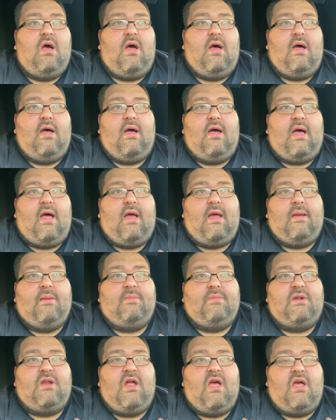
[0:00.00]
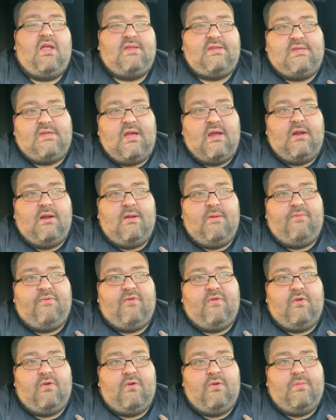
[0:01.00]
Uh, I am not signed up
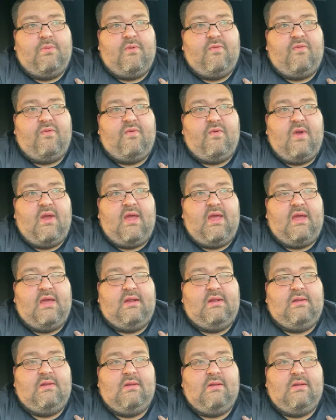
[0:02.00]
for Uber Freight,